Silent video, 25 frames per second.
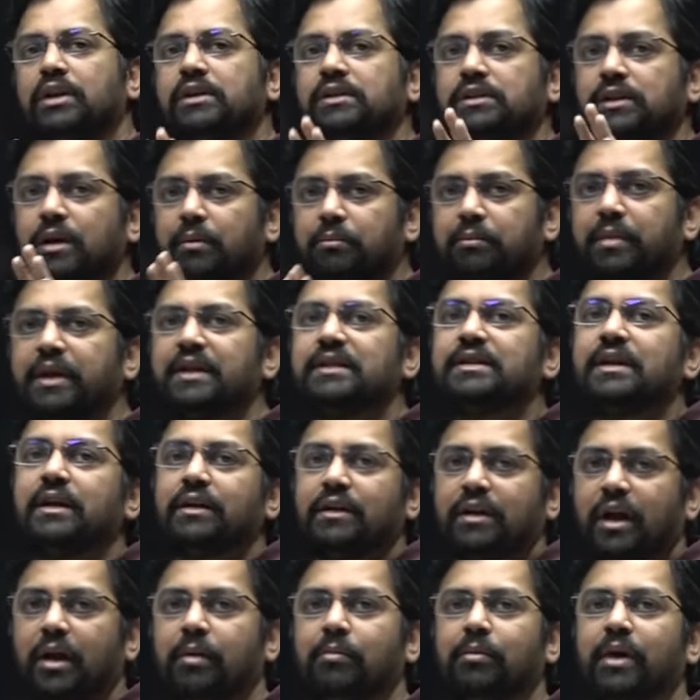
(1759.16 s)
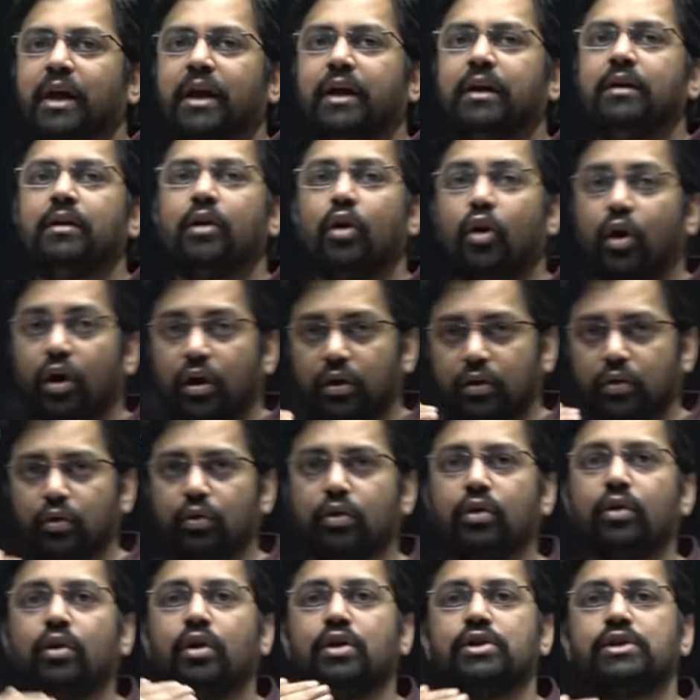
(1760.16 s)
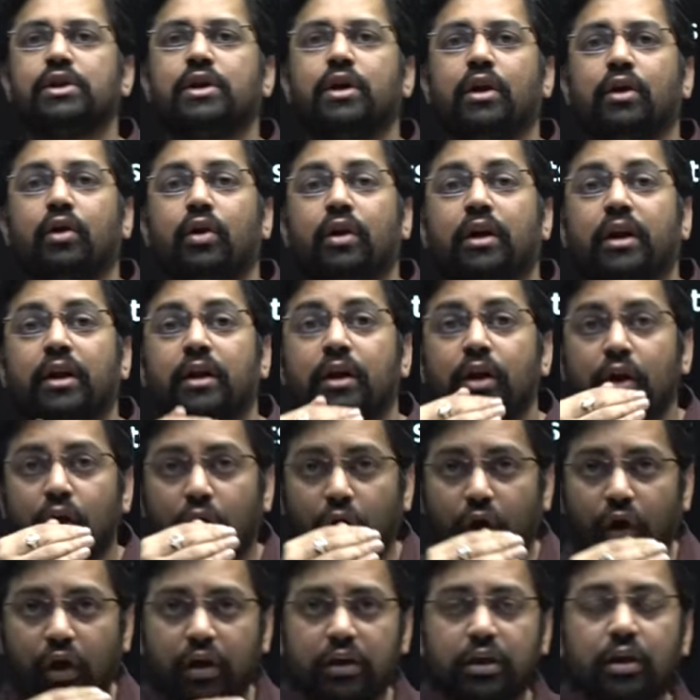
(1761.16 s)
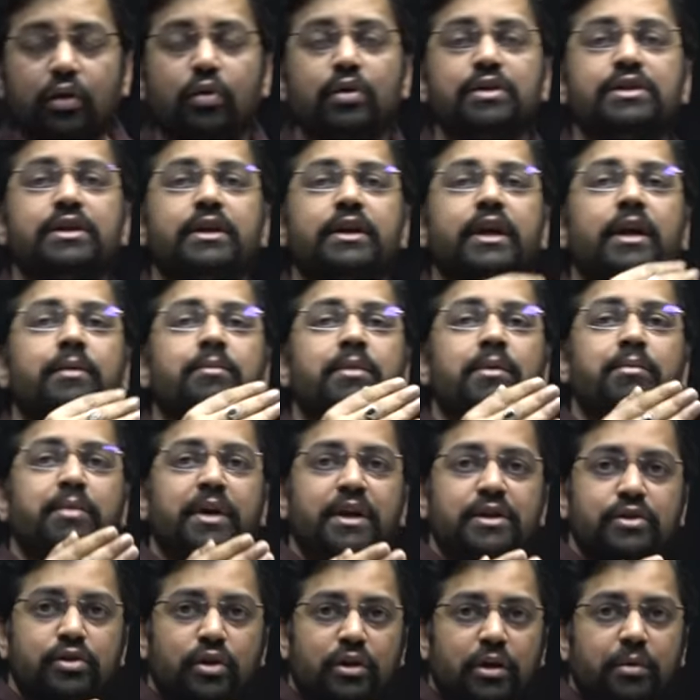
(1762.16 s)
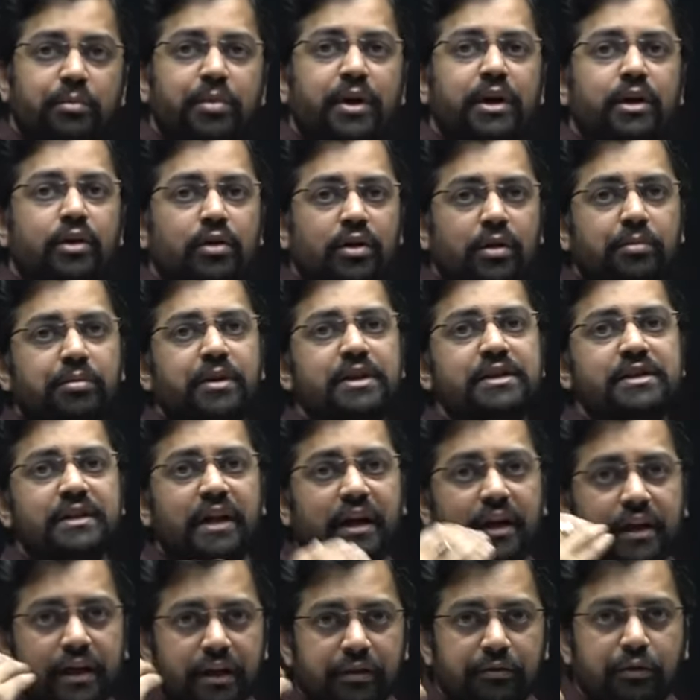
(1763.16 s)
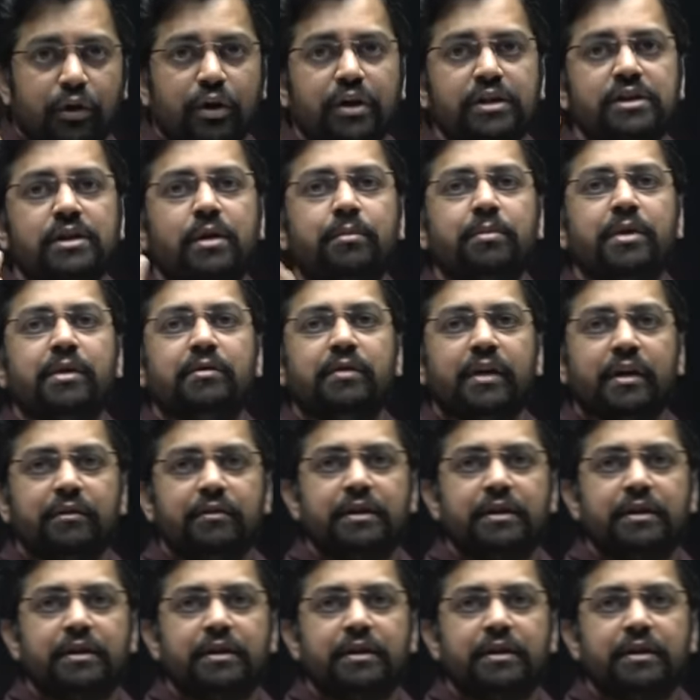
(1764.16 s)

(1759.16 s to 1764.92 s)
the some basic timeline or chronological order, or the question can be based on a particular personality. For example, we